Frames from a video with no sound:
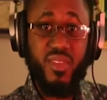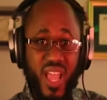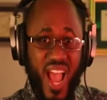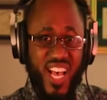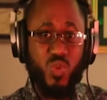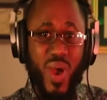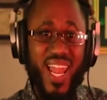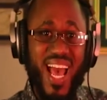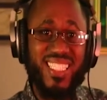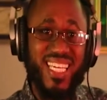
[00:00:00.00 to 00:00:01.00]
as well
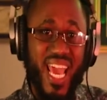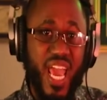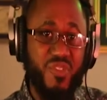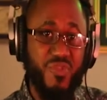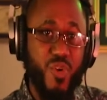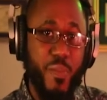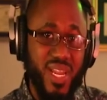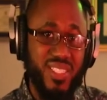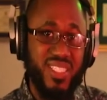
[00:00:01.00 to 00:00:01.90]
as gain vulnerability